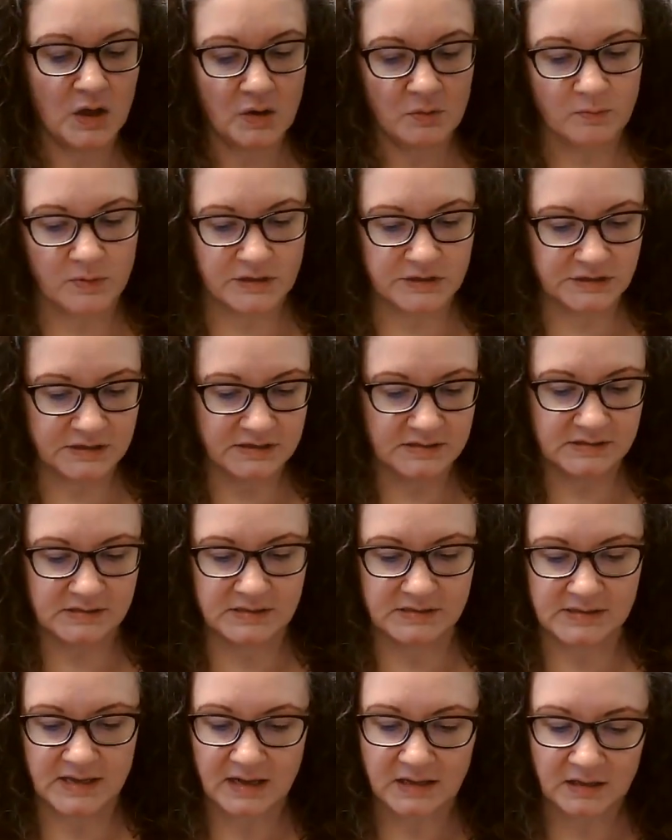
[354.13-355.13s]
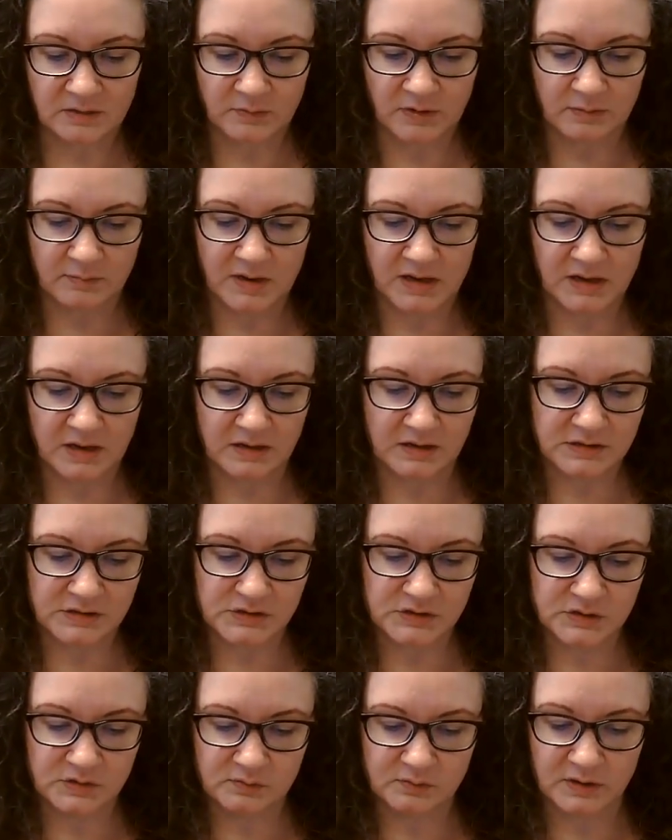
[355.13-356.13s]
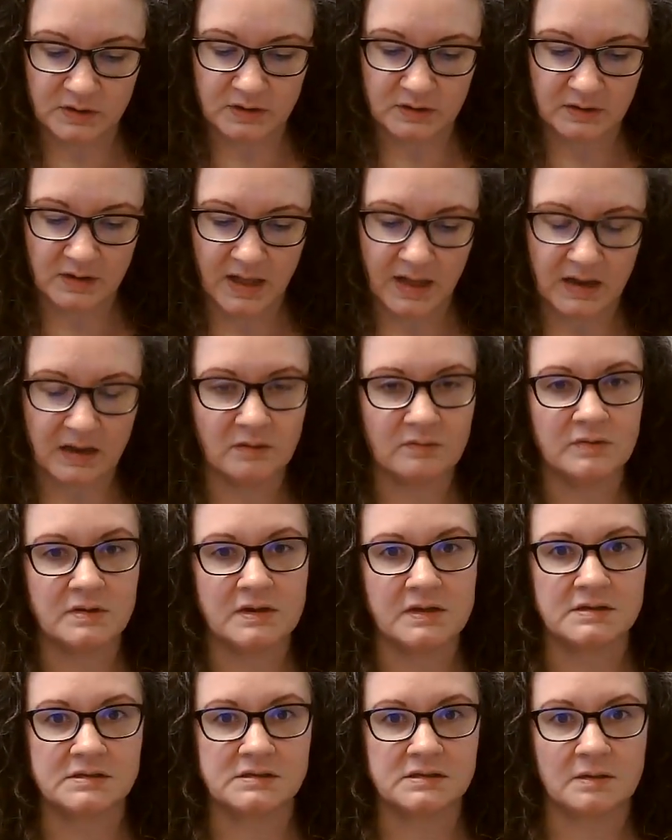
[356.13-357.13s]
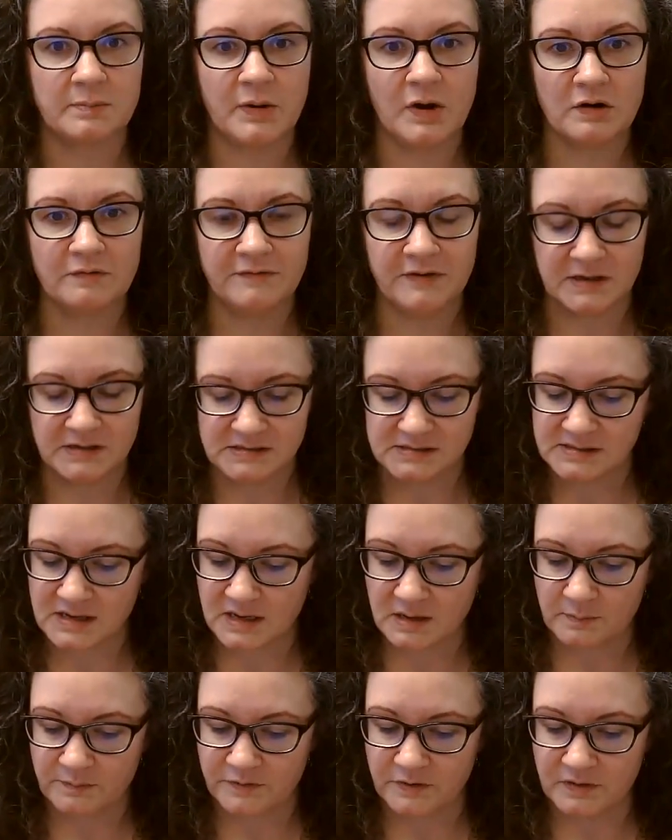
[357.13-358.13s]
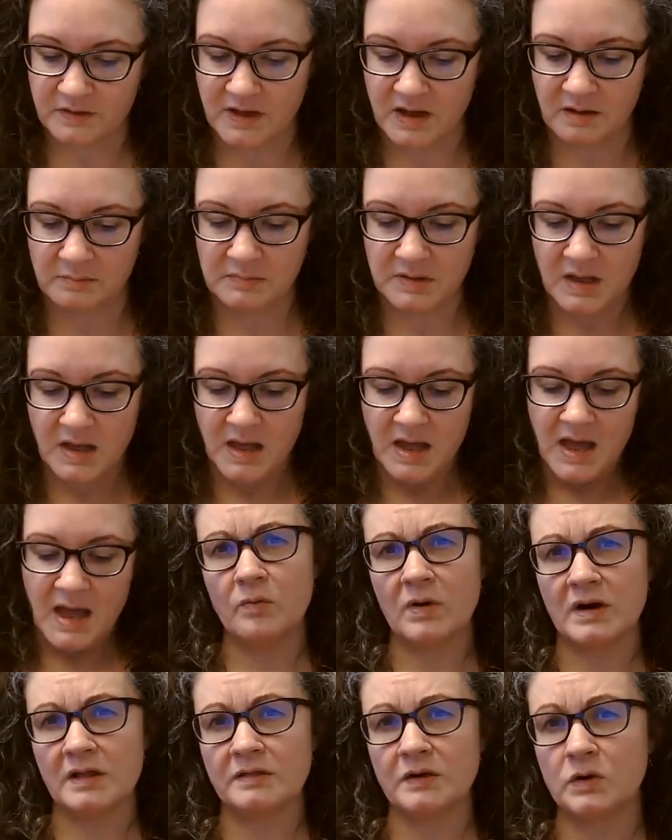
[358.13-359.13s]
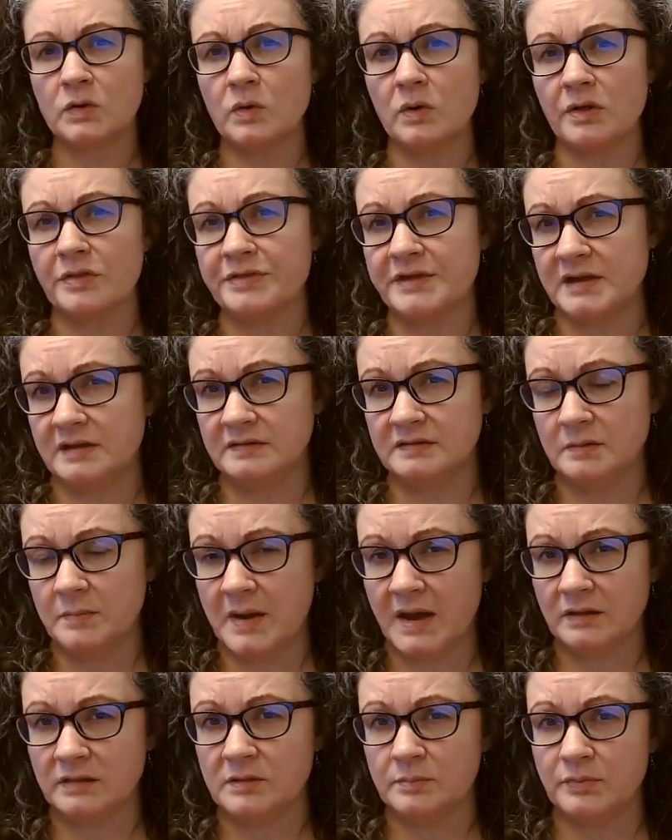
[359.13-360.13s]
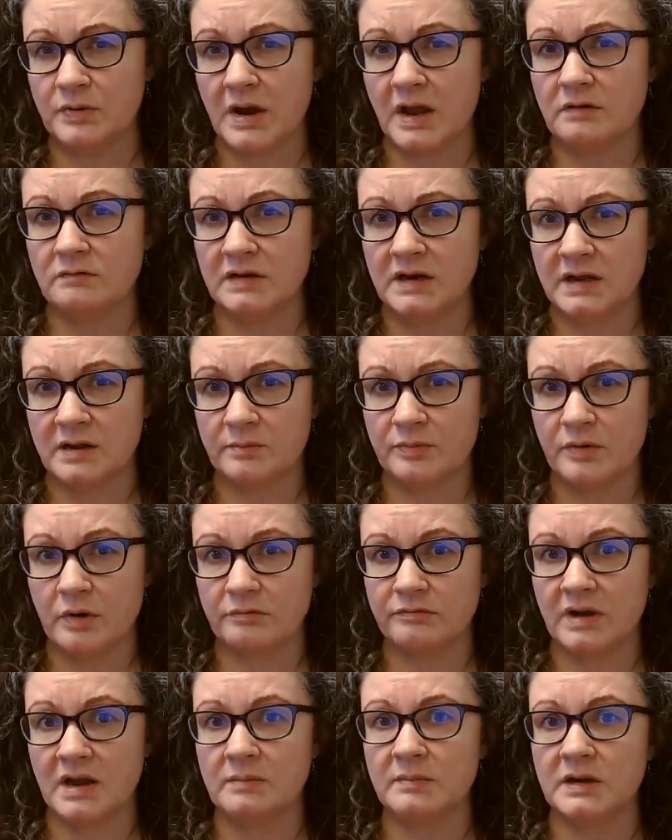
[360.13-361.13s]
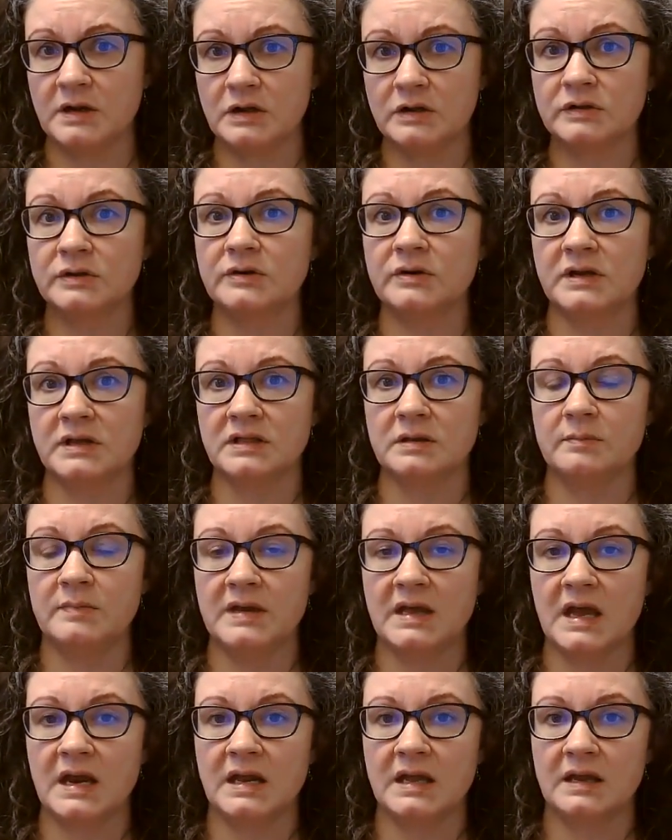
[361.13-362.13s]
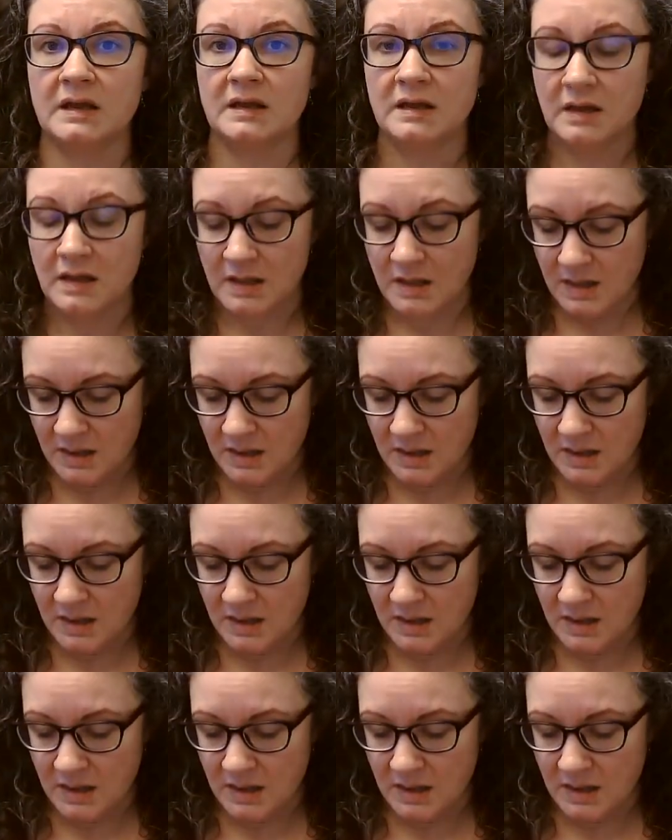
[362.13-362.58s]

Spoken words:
which is exactly where my youngest 2 were, and it was the perfect setup for them. One of the cool things about the Pride reading program, including the beginning